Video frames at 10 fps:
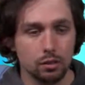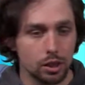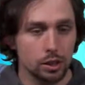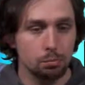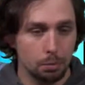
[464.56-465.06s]

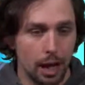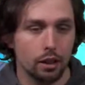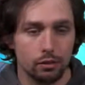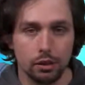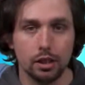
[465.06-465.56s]
Which is
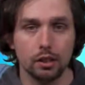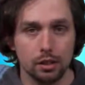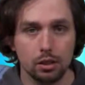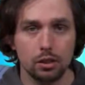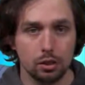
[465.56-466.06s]
Battlefront
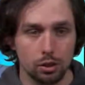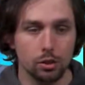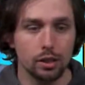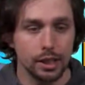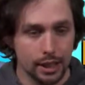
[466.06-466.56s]

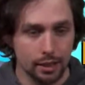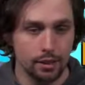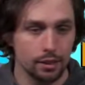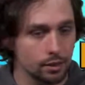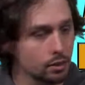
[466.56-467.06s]
to the
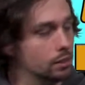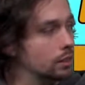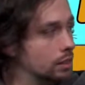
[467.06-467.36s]
Tees.